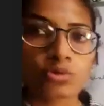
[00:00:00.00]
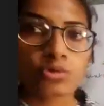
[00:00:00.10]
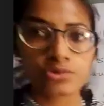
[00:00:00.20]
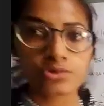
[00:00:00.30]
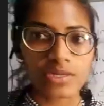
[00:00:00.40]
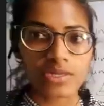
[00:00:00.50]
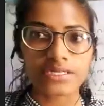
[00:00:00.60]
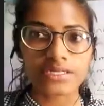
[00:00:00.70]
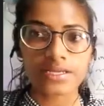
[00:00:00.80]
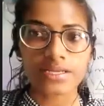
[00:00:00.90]
also
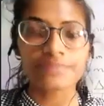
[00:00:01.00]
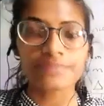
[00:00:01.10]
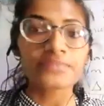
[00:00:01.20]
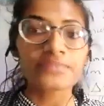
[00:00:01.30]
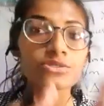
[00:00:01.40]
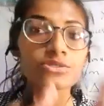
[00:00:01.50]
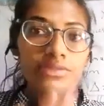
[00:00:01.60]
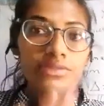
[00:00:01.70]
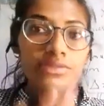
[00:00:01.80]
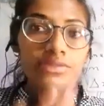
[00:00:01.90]
uncertain. So
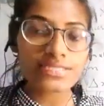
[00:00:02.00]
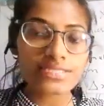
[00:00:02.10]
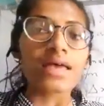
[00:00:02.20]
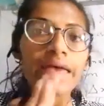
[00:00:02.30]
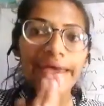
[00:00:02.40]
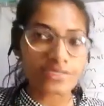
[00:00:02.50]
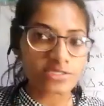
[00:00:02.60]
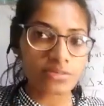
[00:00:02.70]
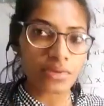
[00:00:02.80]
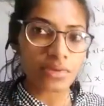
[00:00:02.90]
this
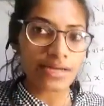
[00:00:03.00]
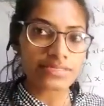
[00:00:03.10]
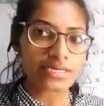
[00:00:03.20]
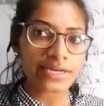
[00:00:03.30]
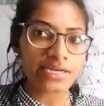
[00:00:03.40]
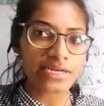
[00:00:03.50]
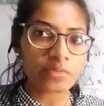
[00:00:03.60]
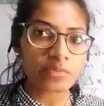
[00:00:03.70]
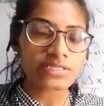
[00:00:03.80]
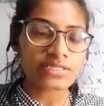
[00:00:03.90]
Hessenberg uncertainty
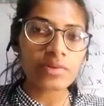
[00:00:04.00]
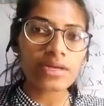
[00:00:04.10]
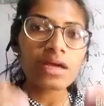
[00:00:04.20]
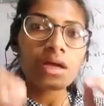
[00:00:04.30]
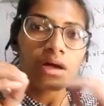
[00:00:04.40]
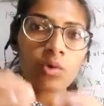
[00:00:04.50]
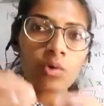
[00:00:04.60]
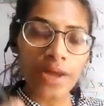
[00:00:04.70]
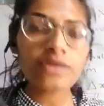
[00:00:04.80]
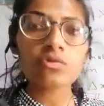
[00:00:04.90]
principle
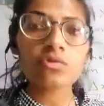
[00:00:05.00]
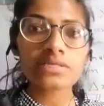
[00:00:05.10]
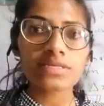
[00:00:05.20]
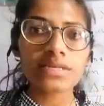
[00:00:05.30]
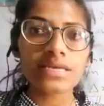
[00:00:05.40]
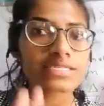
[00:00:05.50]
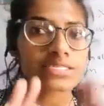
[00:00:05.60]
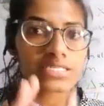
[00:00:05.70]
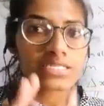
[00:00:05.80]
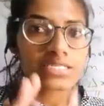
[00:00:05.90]
quite obviously is
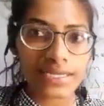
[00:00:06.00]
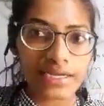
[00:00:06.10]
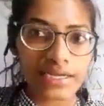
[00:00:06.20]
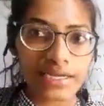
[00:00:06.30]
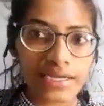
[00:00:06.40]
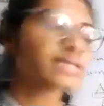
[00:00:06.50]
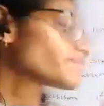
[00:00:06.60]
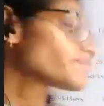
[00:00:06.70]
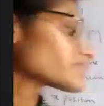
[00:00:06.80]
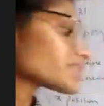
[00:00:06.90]
telling us
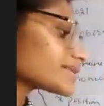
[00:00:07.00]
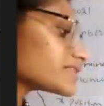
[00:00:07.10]
that